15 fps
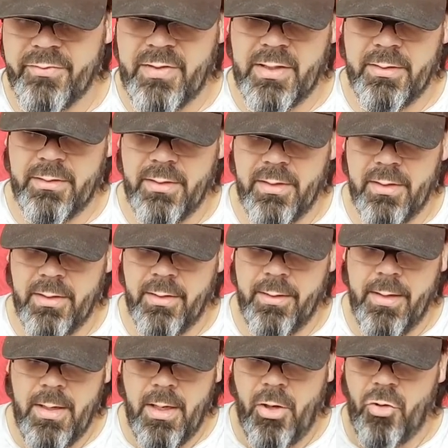You've got
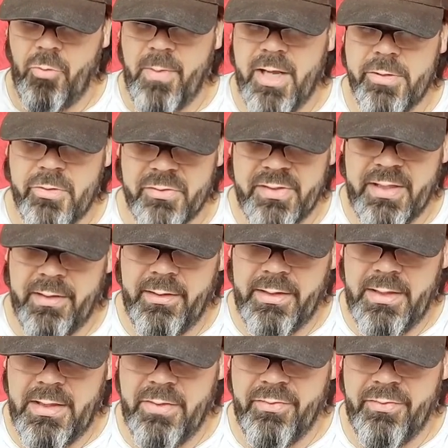an homage to Stan Lee.